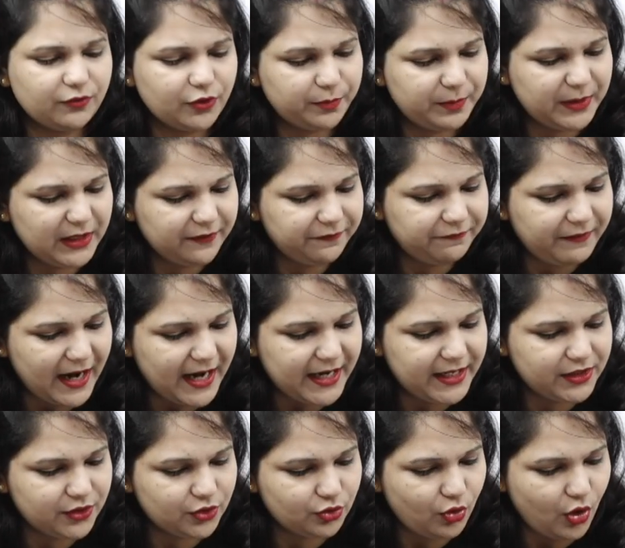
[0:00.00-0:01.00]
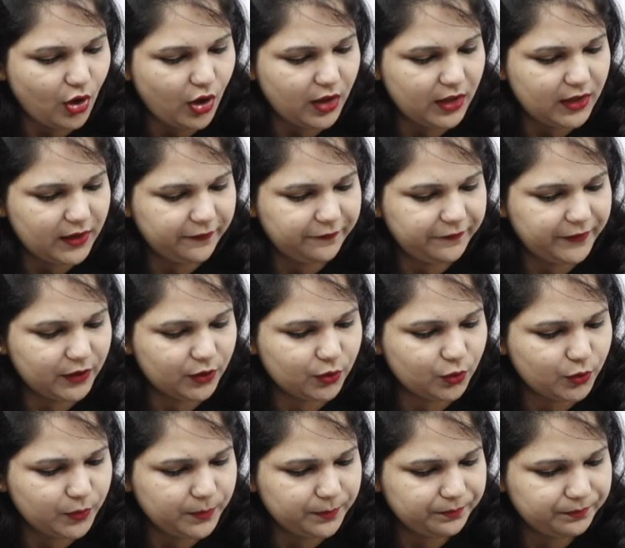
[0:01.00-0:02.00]
would be fine to all of
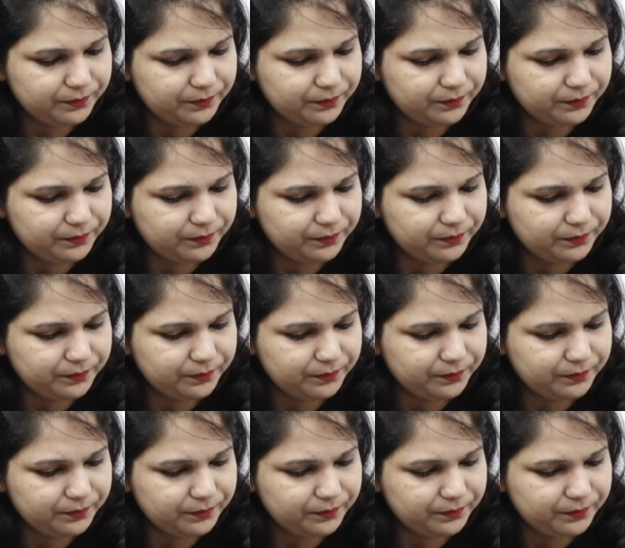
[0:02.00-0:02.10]
you.